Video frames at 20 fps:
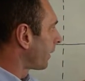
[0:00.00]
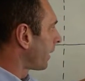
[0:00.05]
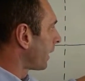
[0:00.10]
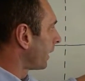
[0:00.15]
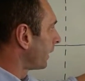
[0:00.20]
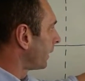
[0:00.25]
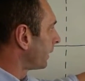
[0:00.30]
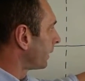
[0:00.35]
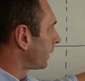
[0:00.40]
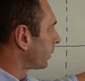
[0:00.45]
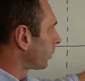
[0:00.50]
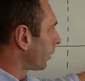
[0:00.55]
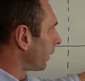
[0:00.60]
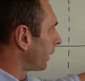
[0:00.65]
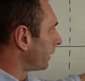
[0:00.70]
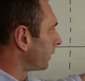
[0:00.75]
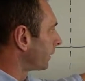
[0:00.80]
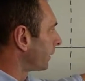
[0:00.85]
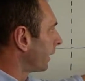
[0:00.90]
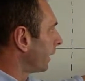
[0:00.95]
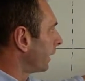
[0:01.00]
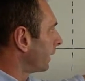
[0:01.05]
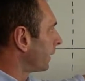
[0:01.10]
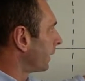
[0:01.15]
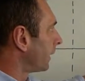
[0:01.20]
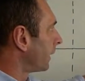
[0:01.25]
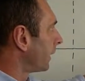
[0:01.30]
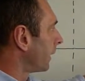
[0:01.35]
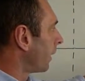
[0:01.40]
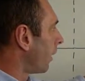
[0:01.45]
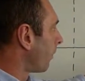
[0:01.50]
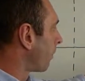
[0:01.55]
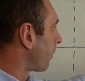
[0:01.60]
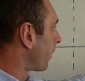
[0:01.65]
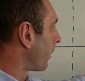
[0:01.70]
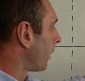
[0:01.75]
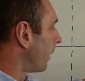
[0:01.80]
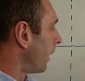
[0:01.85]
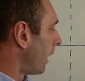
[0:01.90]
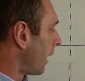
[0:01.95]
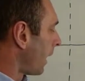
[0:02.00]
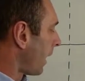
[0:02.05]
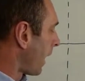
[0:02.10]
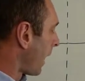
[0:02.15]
and anything that joins to the upper